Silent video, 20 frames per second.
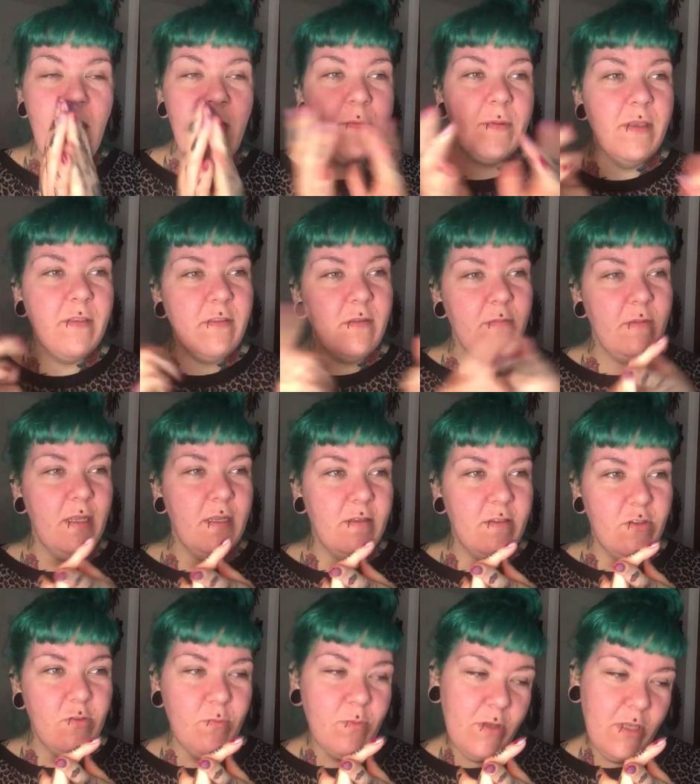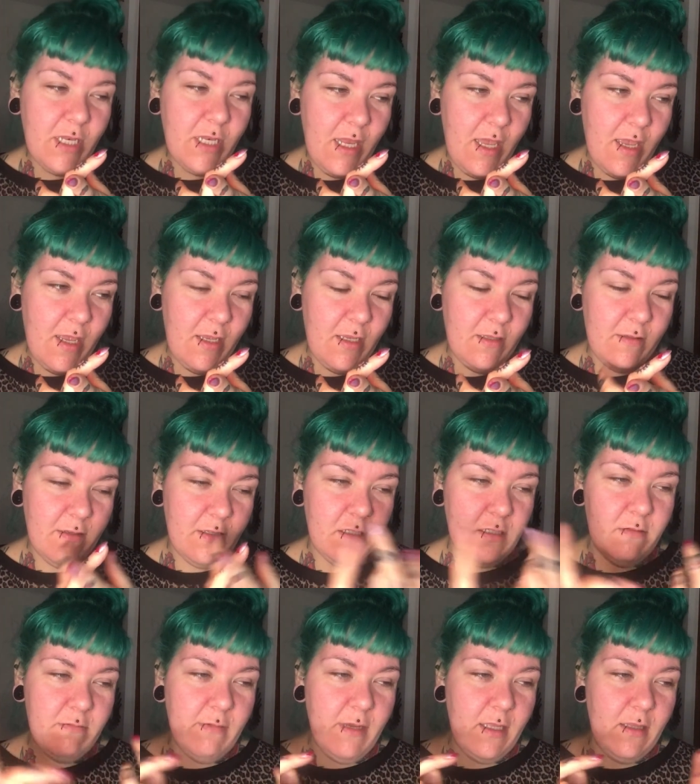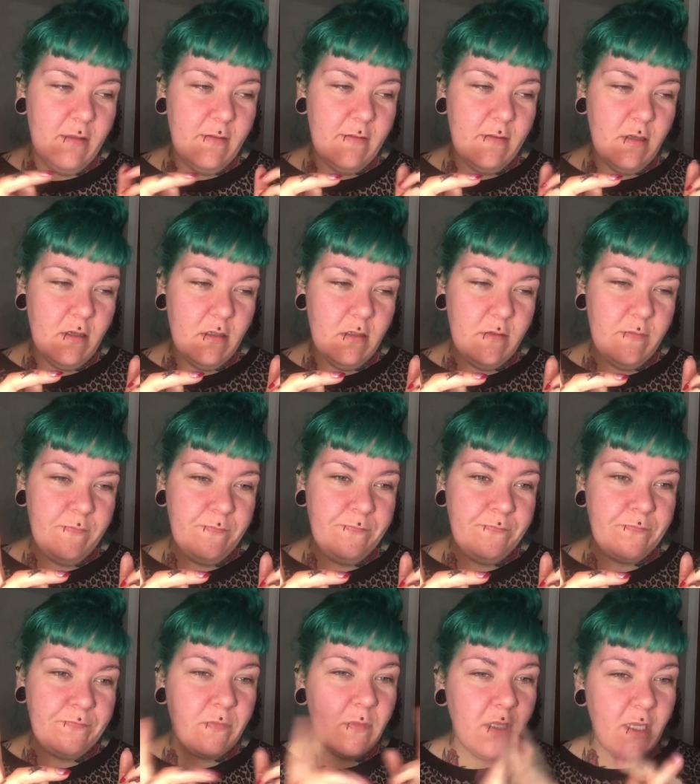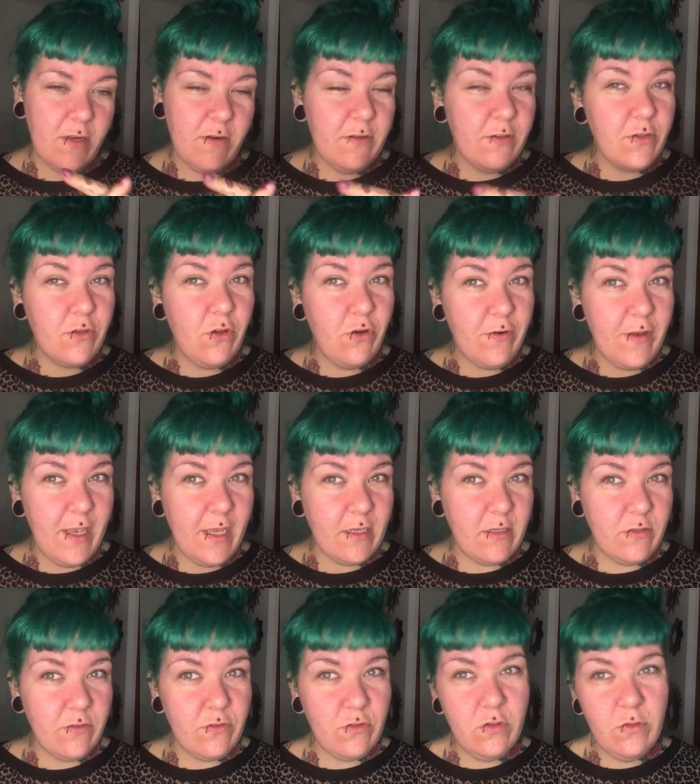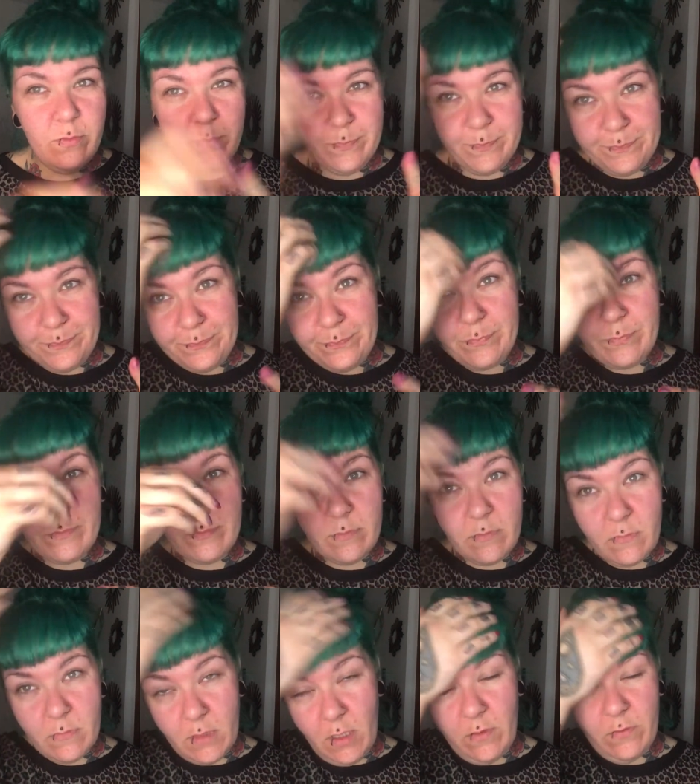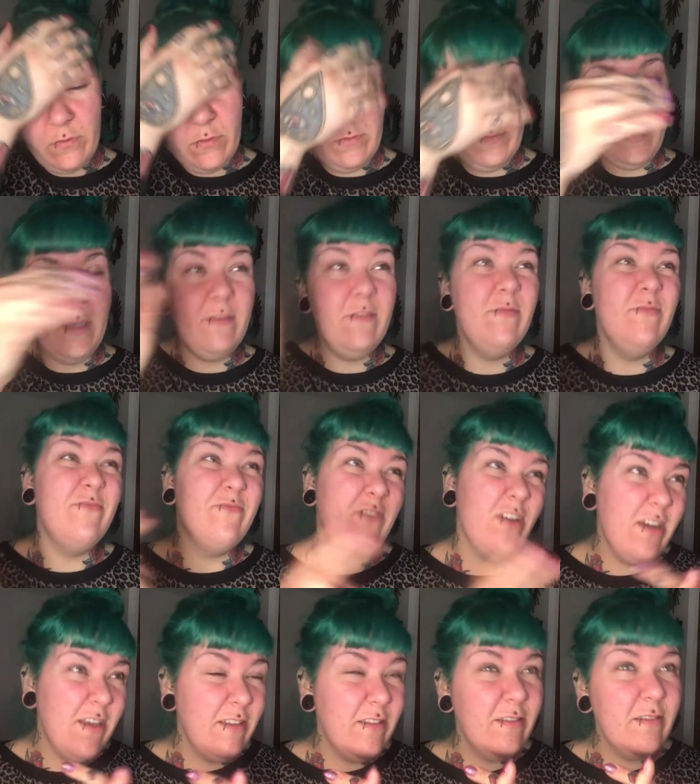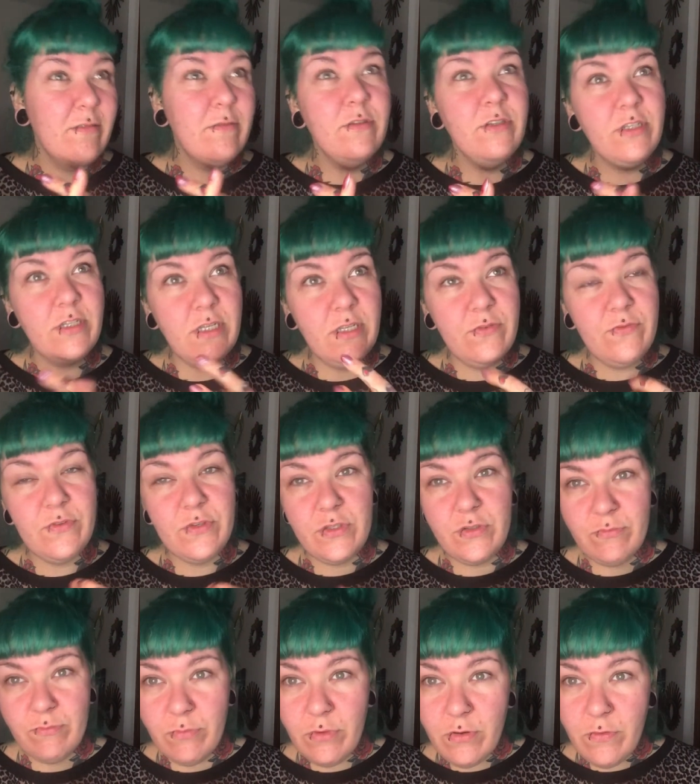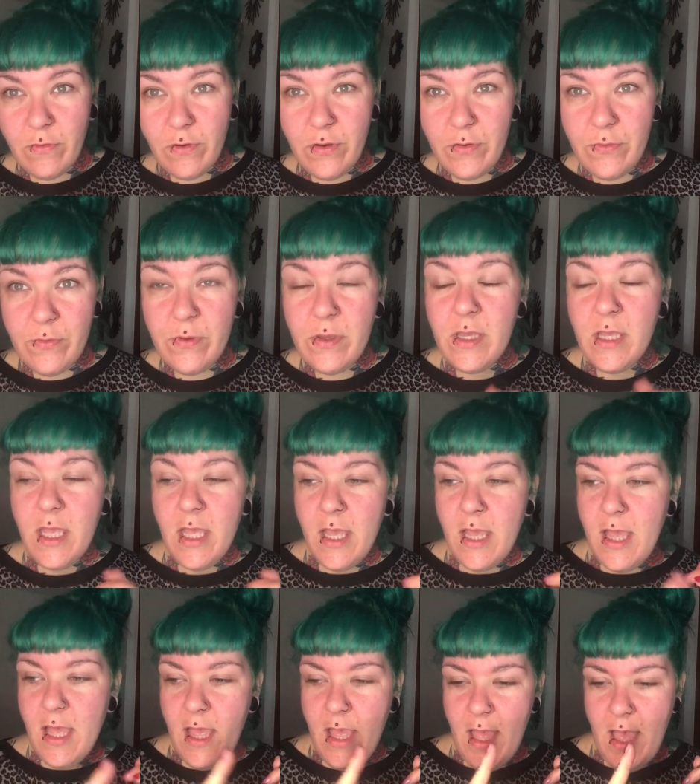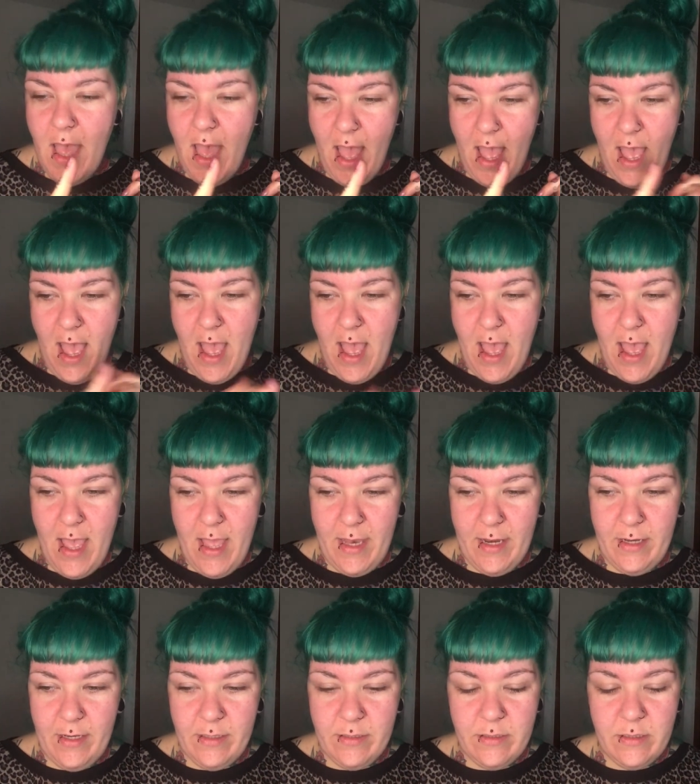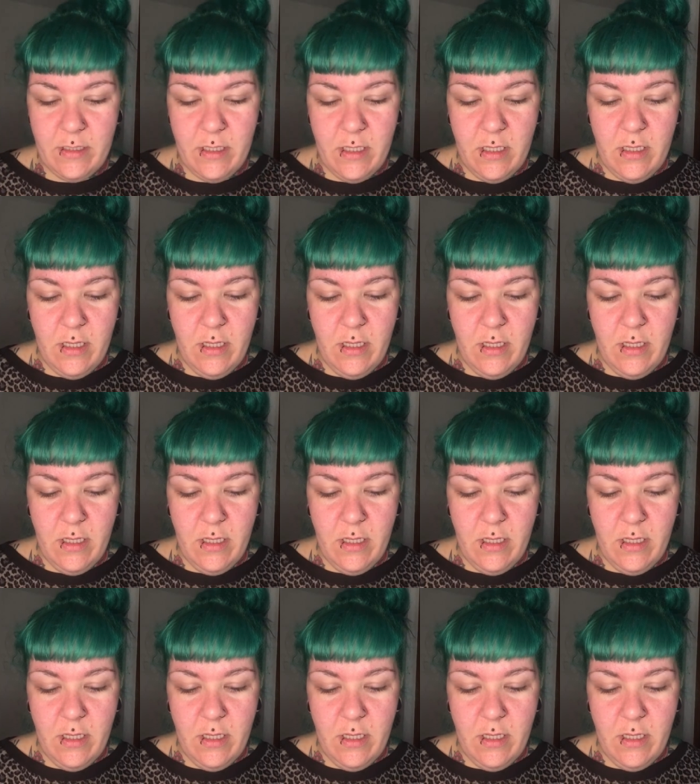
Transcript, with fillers: I made some lentil bolognese and I made some carrot and coriander soup. I also made some rice, which I need for tomorrow. And